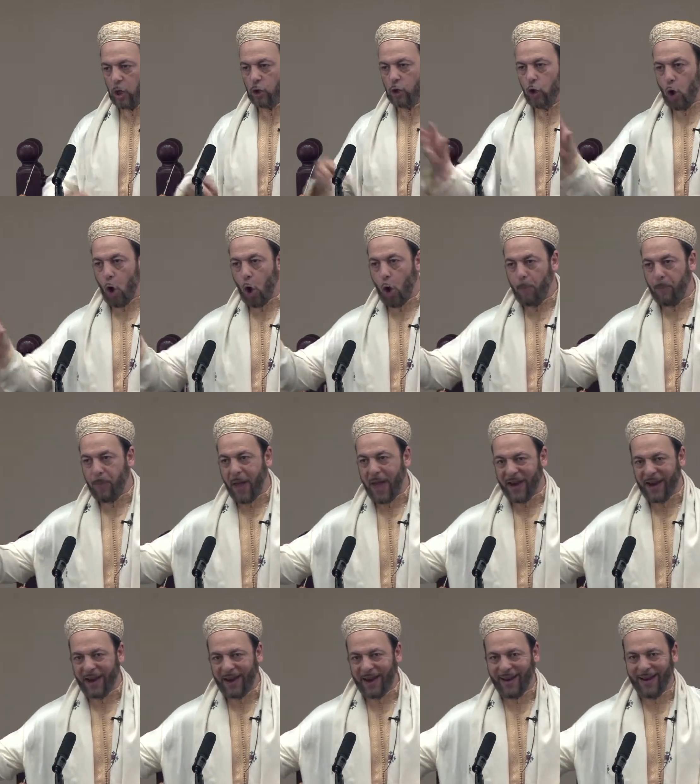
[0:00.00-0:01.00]
Draw
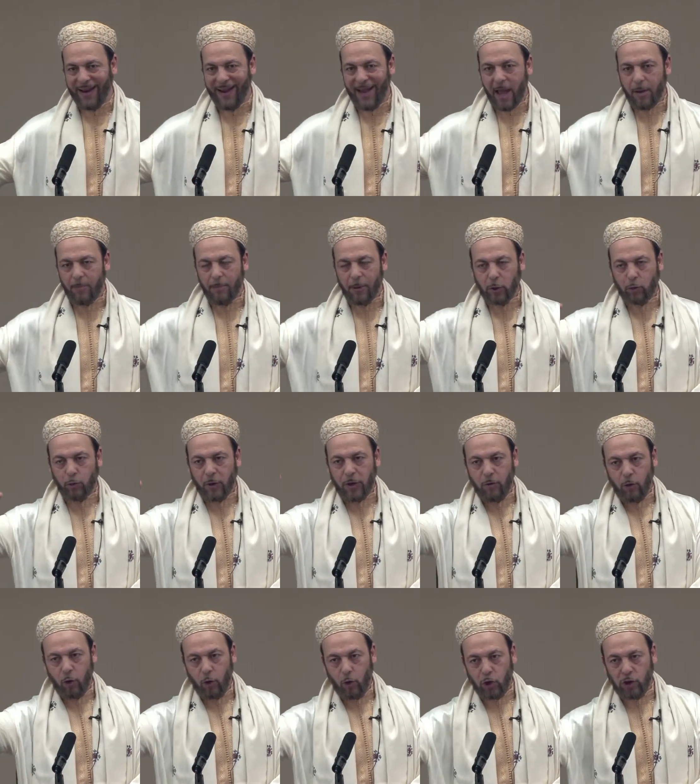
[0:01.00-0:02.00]
parallel between
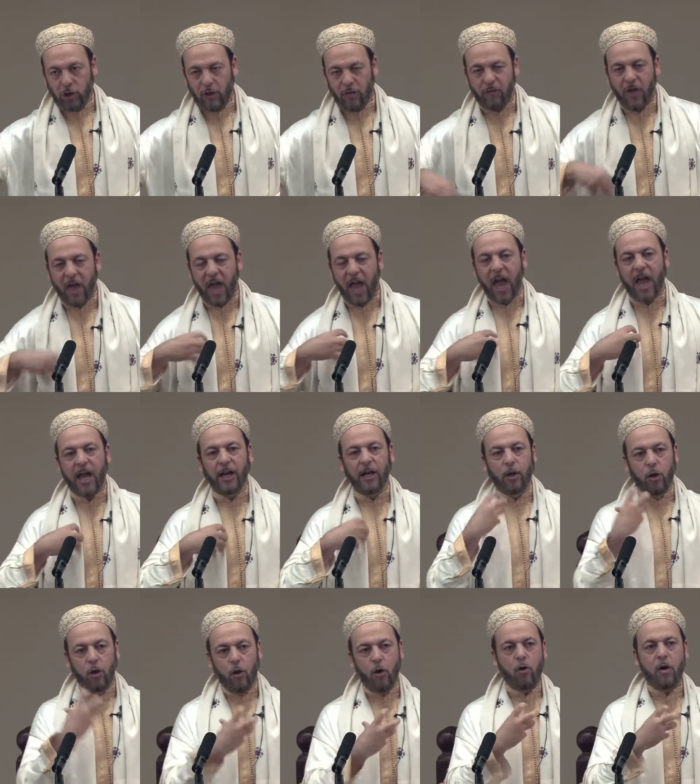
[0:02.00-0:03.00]
Yusuf and
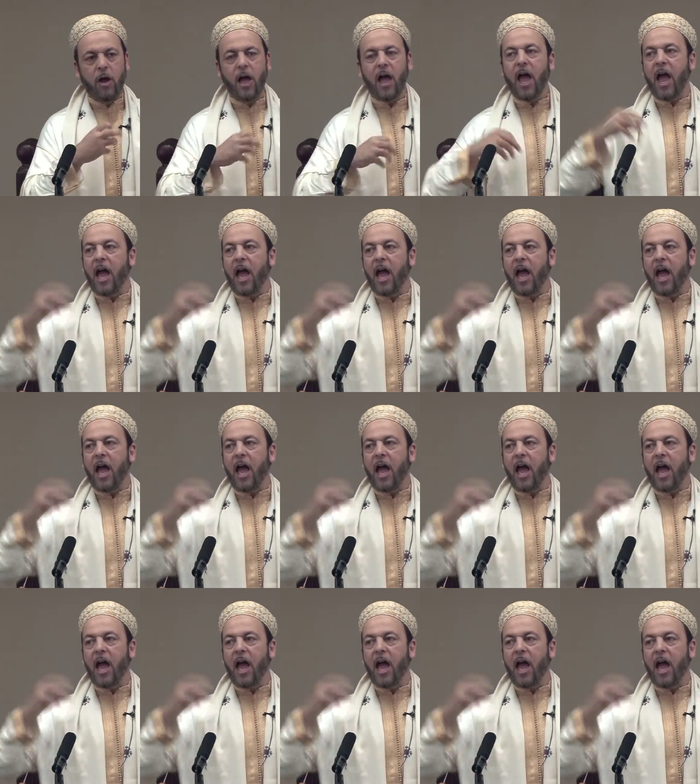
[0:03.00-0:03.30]
you,